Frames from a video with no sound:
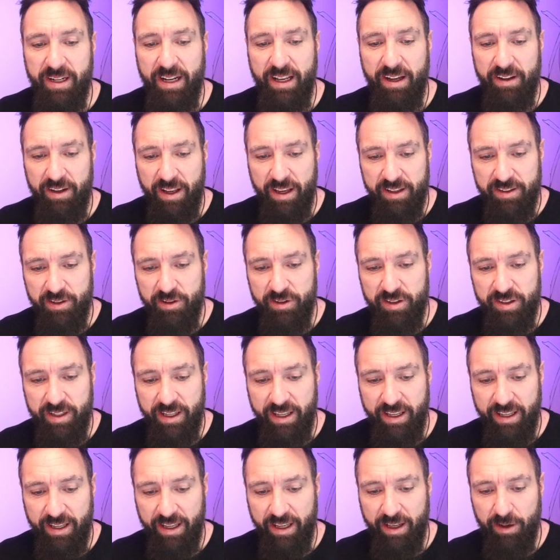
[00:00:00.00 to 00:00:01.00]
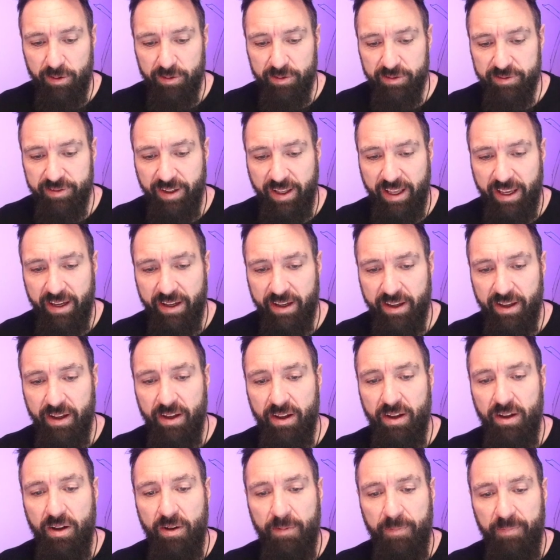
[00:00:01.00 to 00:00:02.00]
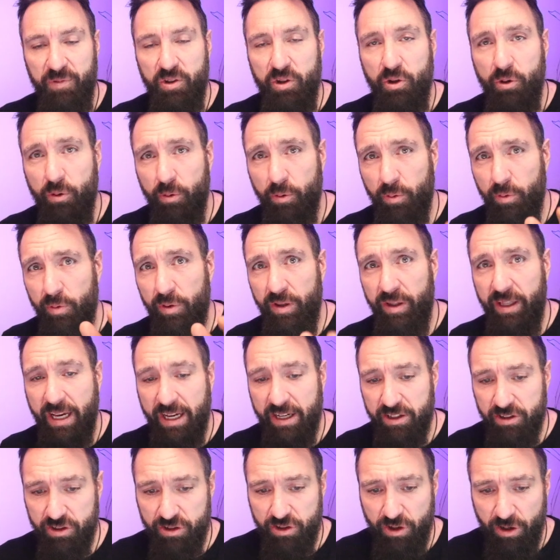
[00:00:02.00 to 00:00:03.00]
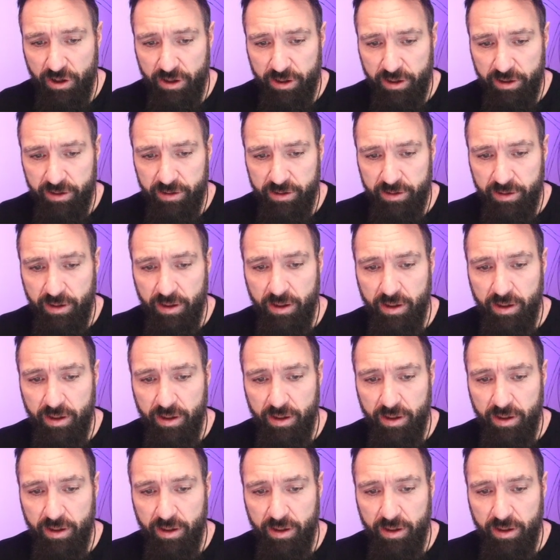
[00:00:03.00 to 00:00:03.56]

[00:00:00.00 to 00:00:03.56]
And as you see, it'll link to the external.